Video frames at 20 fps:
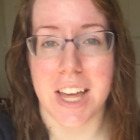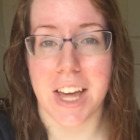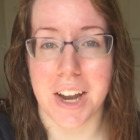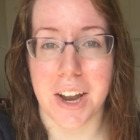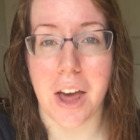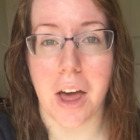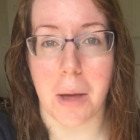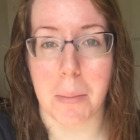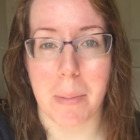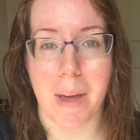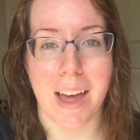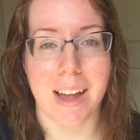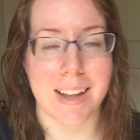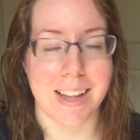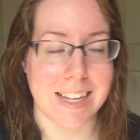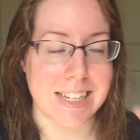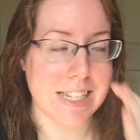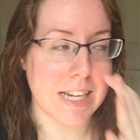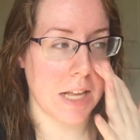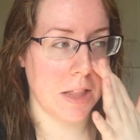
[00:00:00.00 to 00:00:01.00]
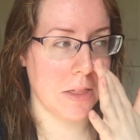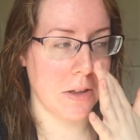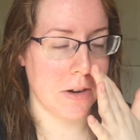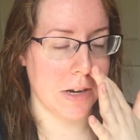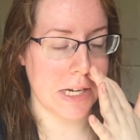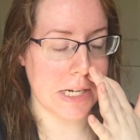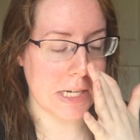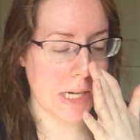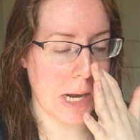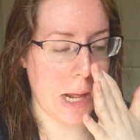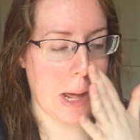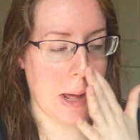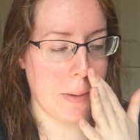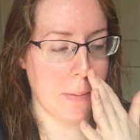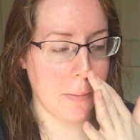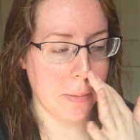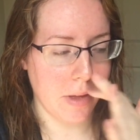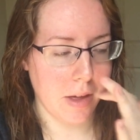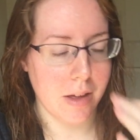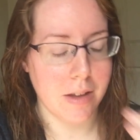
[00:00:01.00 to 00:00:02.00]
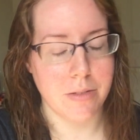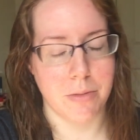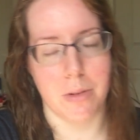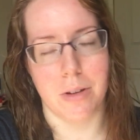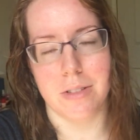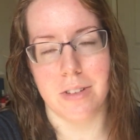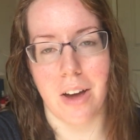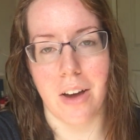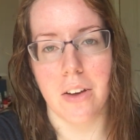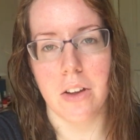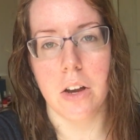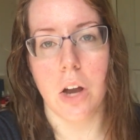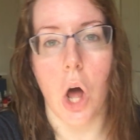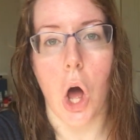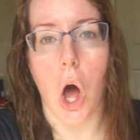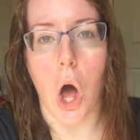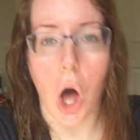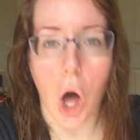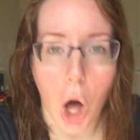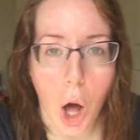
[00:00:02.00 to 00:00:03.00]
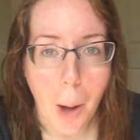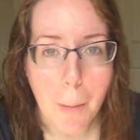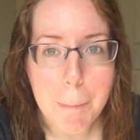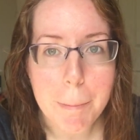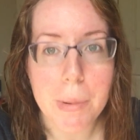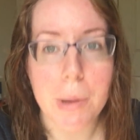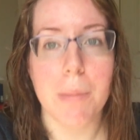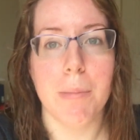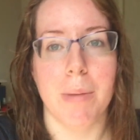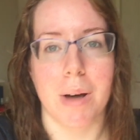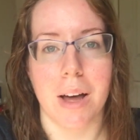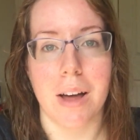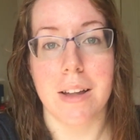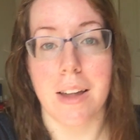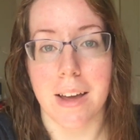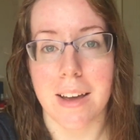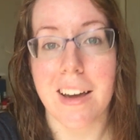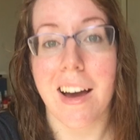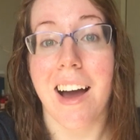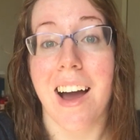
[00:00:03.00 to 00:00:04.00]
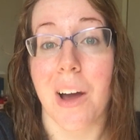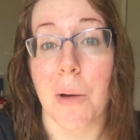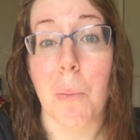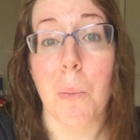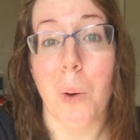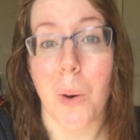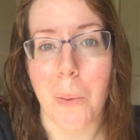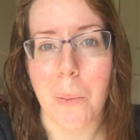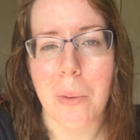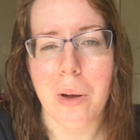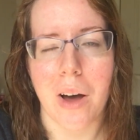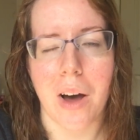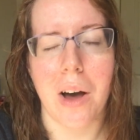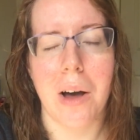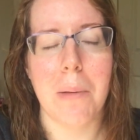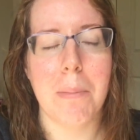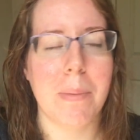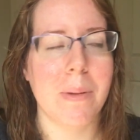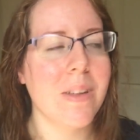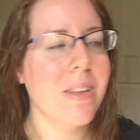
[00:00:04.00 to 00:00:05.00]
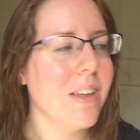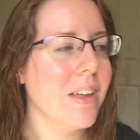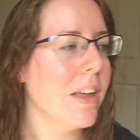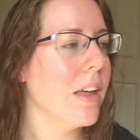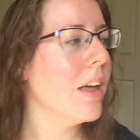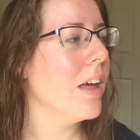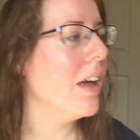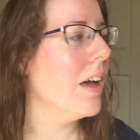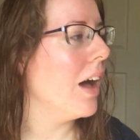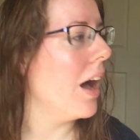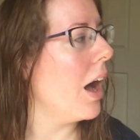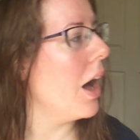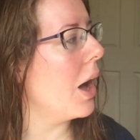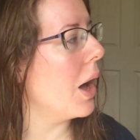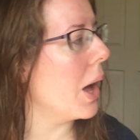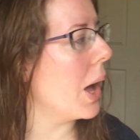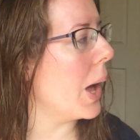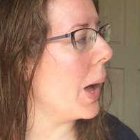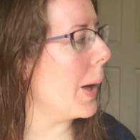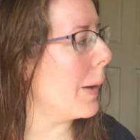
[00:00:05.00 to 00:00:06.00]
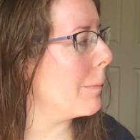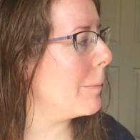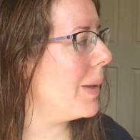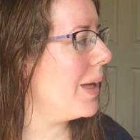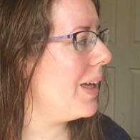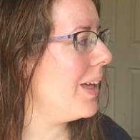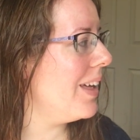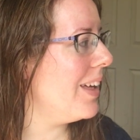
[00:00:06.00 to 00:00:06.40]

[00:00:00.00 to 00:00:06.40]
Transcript: get up at like 10.30 today. Well, not up, but like I woke up. Um,